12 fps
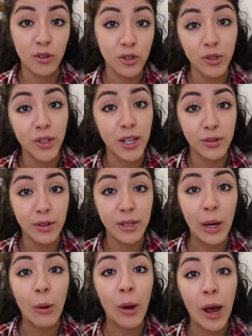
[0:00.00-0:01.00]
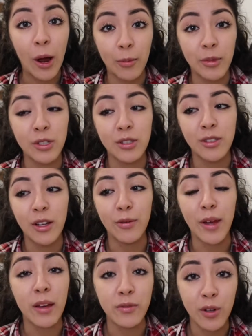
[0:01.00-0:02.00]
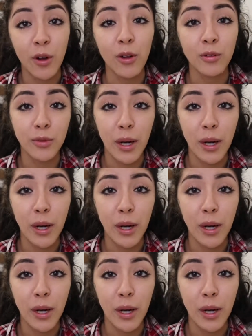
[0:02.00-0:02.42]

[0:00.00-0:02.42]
I'll show you guys right now how much stuff I have to haul